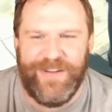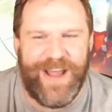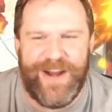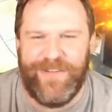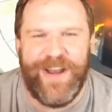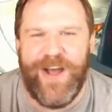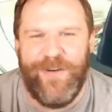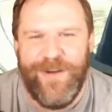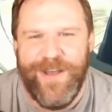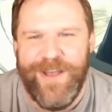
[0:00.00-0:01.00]
I don't
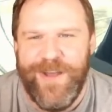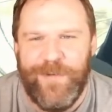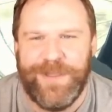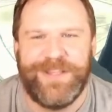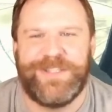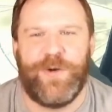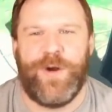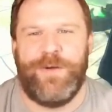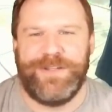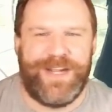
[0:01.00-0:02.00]
know what the
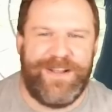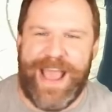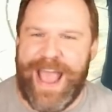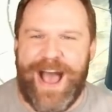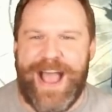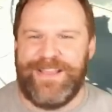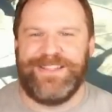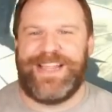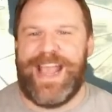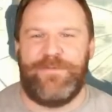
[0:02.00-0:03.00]
story was there. The AI in
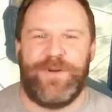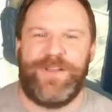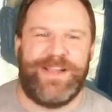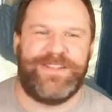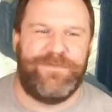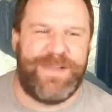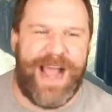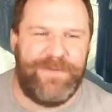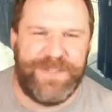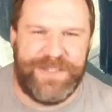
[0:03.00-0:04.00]
this game really
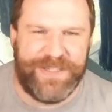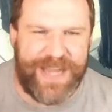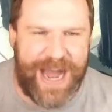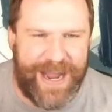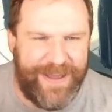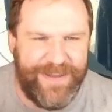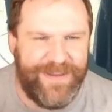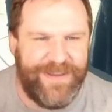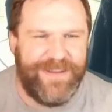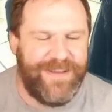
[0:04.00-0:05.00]
sometimes it just kind of
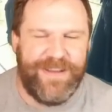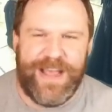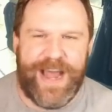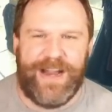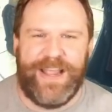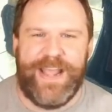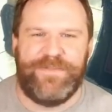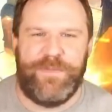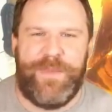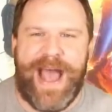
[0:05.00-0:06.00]

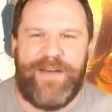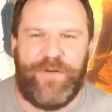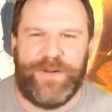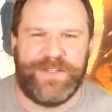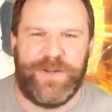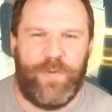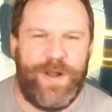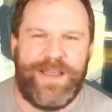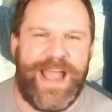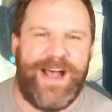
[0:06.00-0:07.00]
leaves you baffled as to
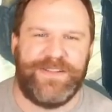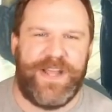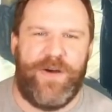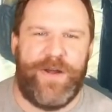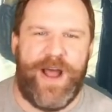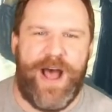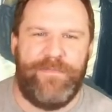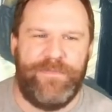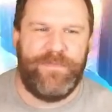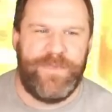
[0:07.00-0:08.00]
what the hell's going
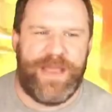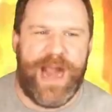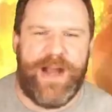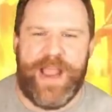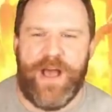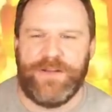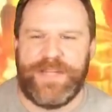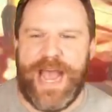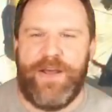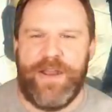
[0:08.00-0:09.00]
on. But there he goes.
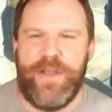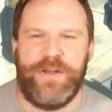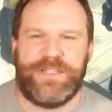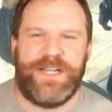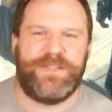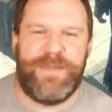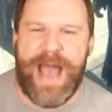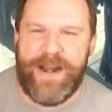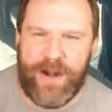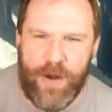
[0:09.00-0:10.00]
Now he nukes. Doesn't
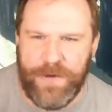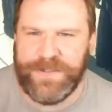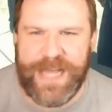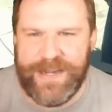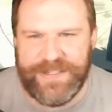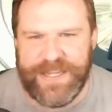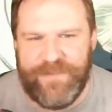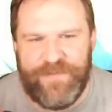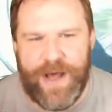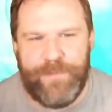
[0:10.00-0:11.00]
matter. Odin's got his
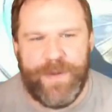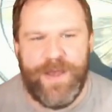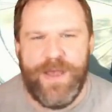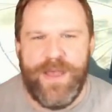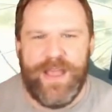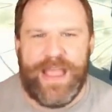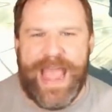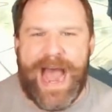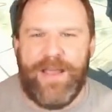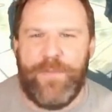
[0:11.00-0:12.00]
stuff up.
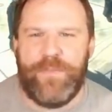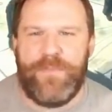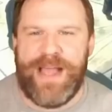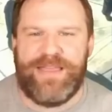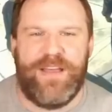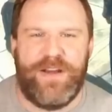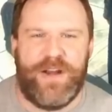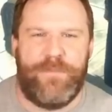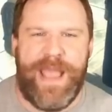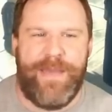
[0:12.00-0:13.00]
Gallop my
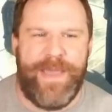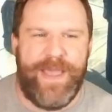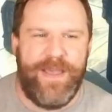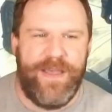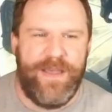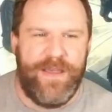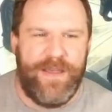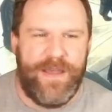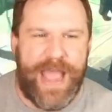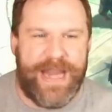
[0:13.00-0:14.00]
thunder, baby.
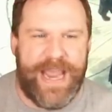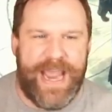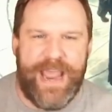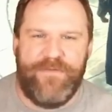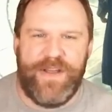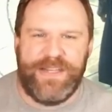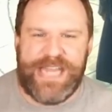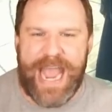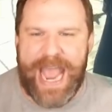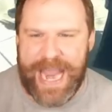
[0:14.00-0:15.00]
And he even
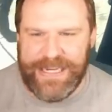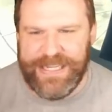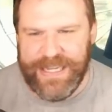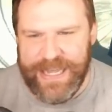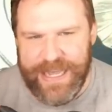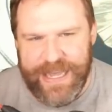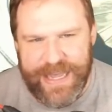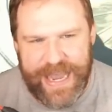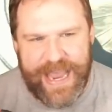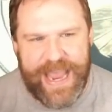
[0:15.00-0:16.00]
tanked.
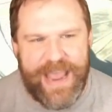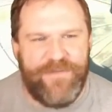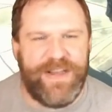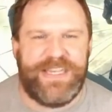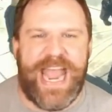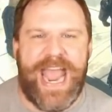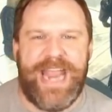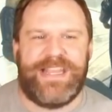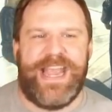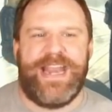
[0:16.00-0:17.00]

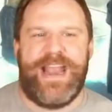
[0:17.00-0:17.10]
it.